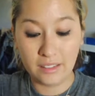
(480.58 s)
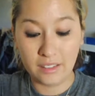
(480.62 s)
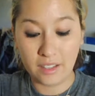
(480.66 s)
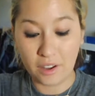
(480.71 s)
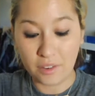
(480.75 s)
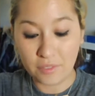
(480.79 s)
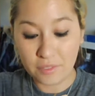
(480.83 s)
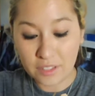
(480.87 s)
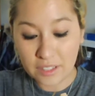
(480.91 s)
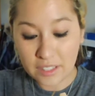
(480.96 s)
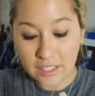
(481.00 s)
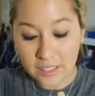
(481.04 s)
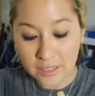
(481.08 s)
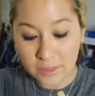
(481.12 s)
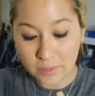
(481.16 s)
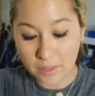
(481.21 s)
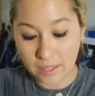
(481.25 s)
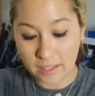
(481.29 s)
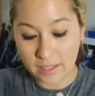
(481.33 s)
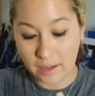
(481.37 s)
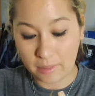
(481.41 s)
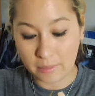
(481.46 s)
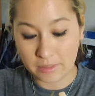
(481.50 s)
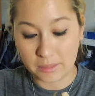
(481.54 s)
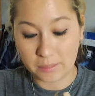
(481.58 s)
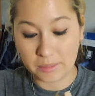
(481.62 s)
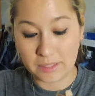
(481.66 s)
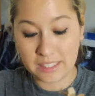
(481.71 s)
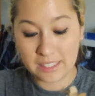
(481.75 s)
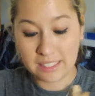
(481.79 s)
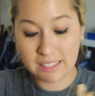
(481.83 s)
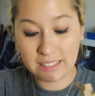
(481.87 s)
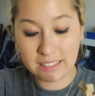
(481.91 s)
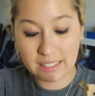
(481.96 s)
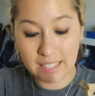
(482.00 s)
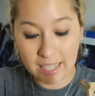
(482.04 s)
loved these, and I was
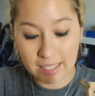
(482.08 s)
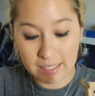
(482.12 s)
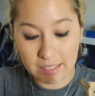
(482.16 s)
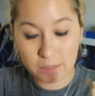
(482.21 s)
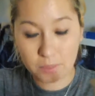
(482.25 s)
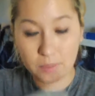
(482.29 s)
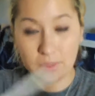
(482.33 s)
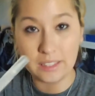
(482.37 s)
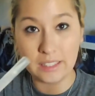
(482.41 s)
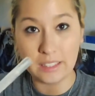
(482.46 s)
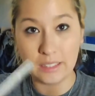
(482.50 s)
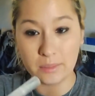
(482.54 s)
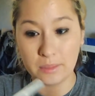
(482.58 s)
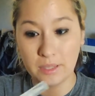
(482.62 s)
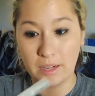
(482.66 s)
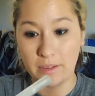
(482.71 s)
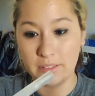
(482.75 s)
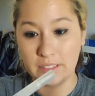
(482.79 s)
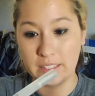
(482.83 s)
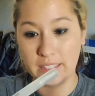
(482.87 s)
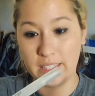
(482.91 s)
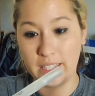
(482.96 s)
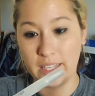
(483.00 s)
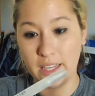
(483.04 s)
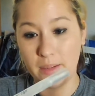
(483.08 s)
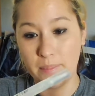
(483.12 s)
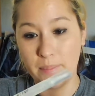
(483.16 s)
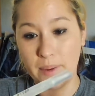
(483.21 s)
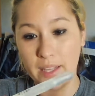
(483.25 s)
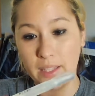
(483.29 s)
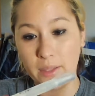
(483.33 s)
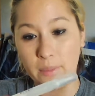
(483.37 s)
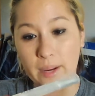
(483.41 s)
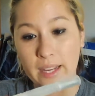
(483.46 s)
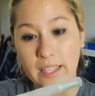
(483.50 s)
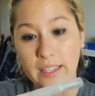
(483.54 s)
obsessed with these when I was a kid.
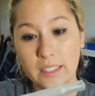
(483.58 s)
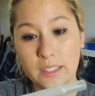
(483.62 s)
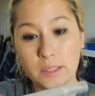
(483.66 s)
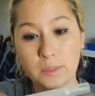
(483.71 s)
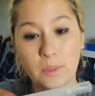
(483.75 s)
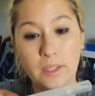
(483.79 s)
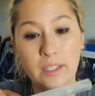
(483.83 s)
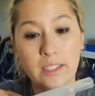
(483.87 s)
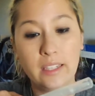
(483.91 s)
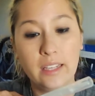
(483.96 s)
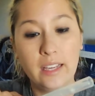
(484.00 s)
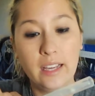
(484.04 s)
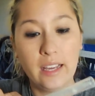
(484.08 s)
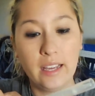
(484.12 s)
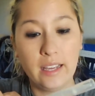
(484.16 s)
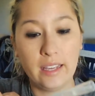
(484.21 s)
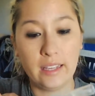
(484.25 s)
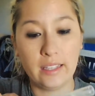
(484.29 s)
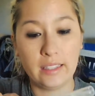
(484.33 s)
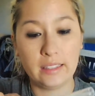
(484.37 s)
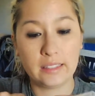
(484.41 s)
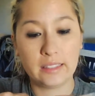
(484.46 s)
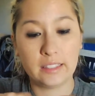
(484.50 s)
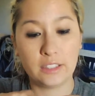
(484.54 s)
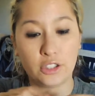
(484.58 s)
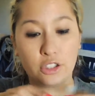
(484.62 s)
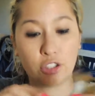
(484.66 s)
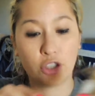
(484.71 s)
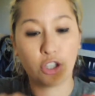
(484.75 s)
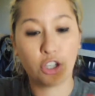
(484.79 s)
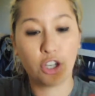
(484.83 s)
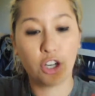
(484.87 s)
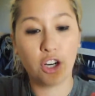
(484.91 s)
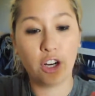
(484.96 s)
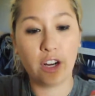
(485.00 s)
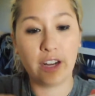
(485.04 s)
By the way, this one is the
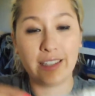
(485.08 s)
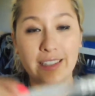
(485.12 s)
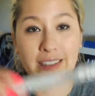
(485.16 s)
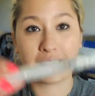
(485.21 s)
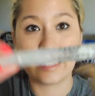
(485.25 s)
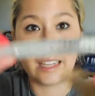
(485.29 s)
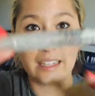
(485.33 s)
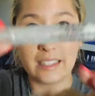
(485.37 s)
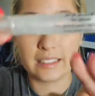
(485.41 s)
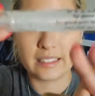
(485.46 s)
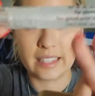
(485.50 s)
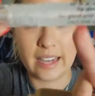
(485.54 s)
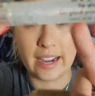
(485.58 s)
Sugar, and it's got